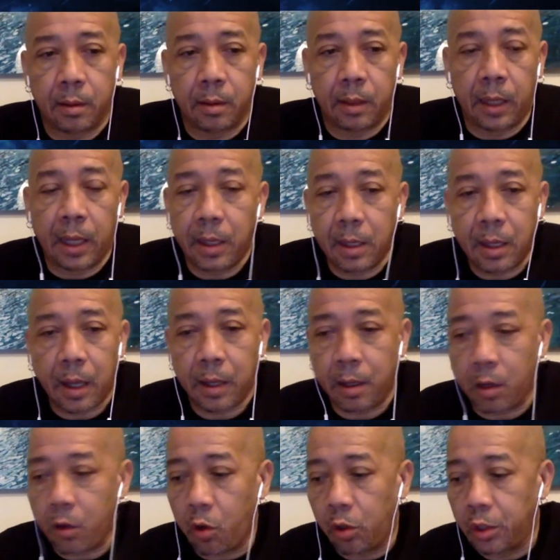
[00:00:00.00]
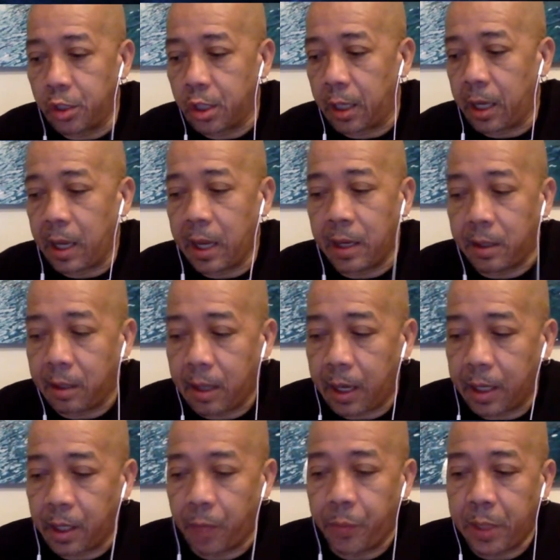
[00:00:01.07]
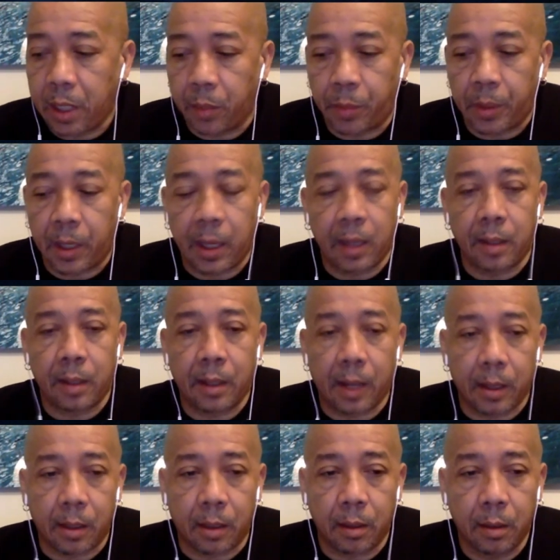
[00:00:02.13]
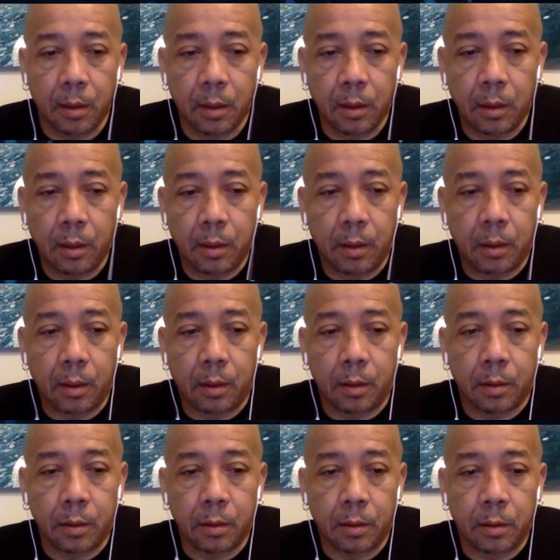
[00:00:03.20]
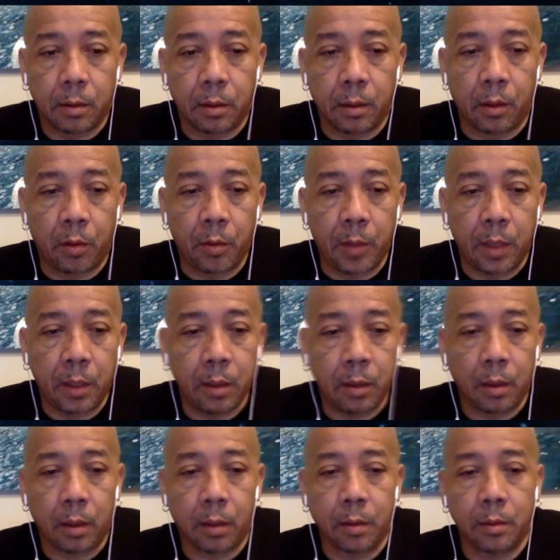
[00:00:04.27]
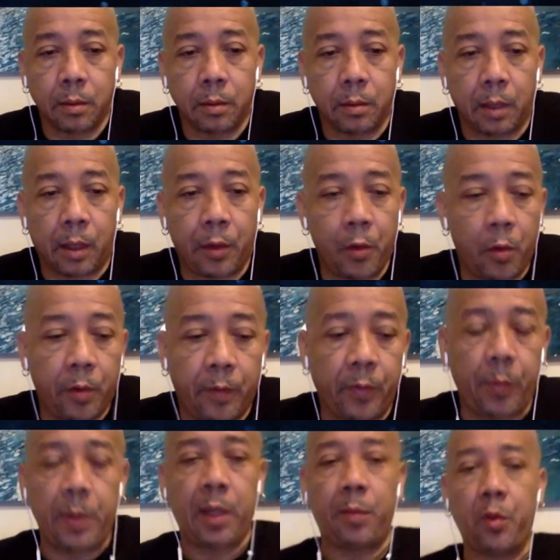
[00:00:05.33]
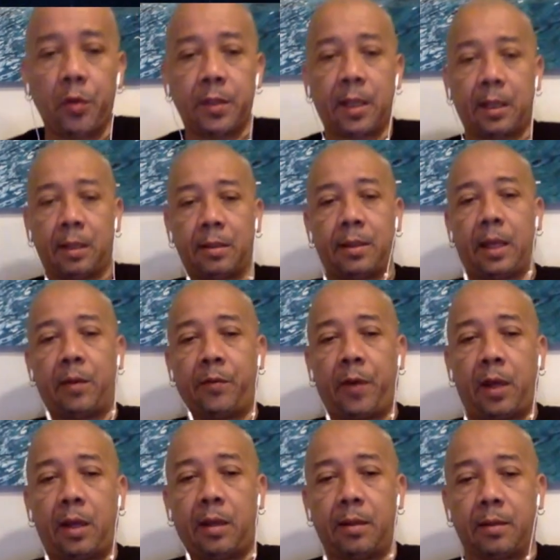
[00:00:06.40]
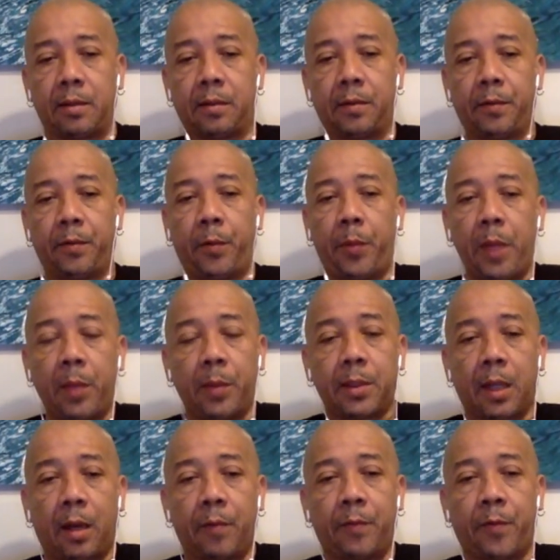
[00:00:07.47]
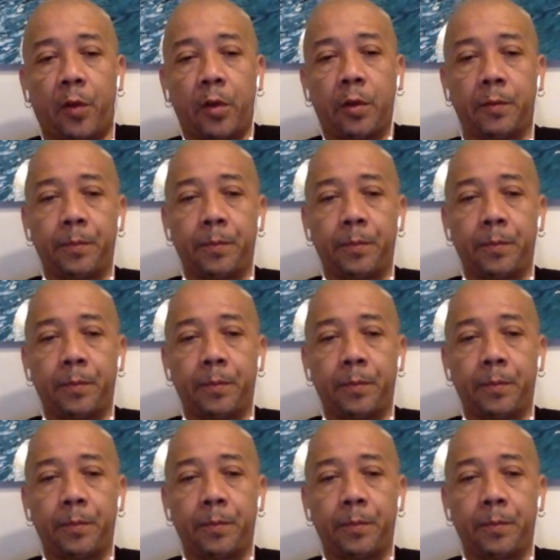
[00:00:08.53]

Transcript: any kind of culture, any kind of people, any kind of you know what I mean? I don't want to play music that incite violence for people to have fun.